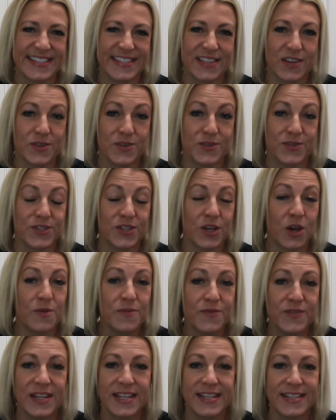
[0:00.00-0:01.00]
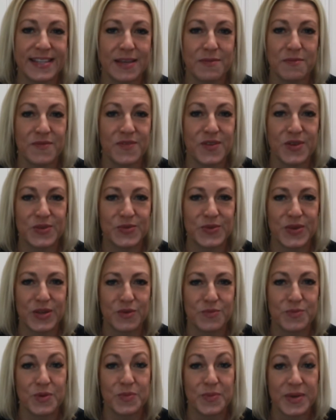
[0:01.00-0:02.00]
Hopefully some of those will
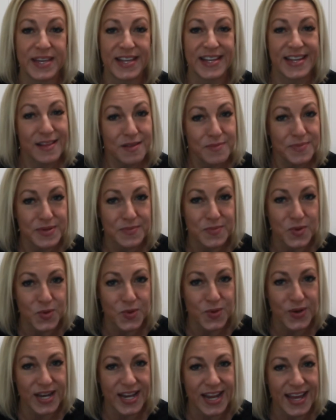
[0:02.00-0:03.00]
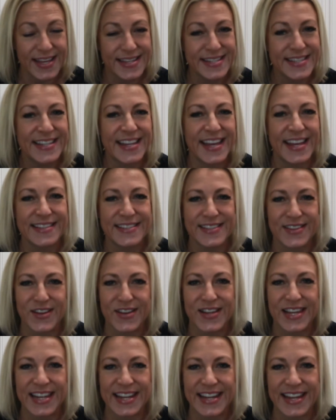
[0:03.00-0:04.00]
help you be a little bit more organized and
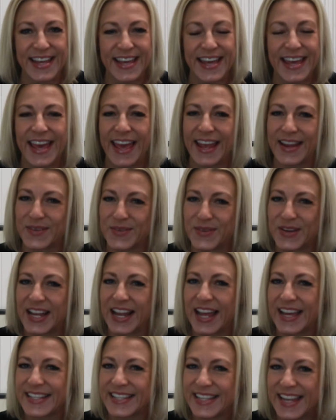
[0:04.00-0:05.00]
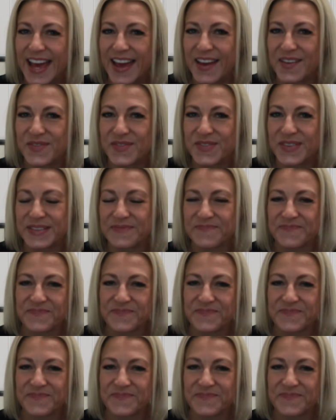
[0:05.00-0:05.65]
start leading an organized life.